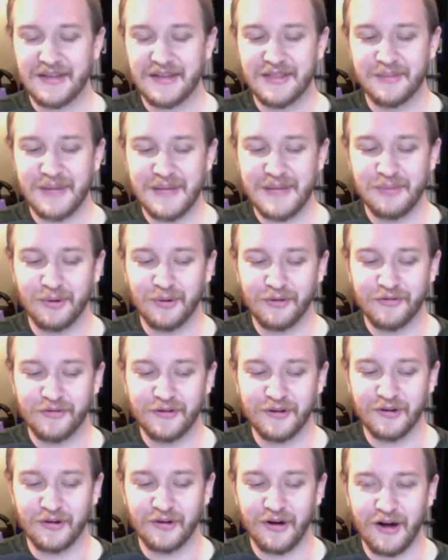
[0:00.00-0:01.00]
that people are
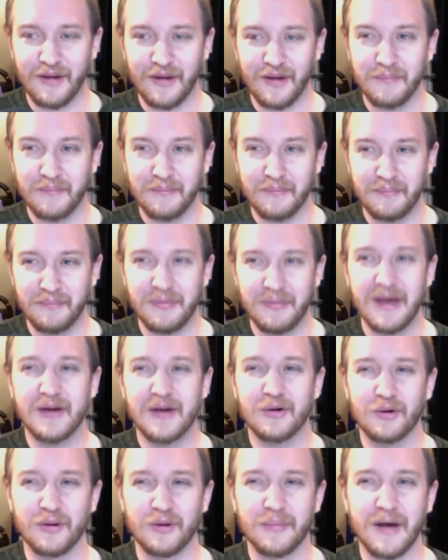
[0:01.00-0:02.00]
feeling a lot
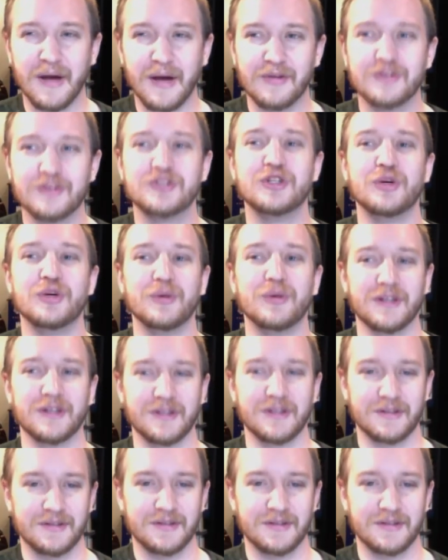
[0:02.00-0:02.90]
better about doing it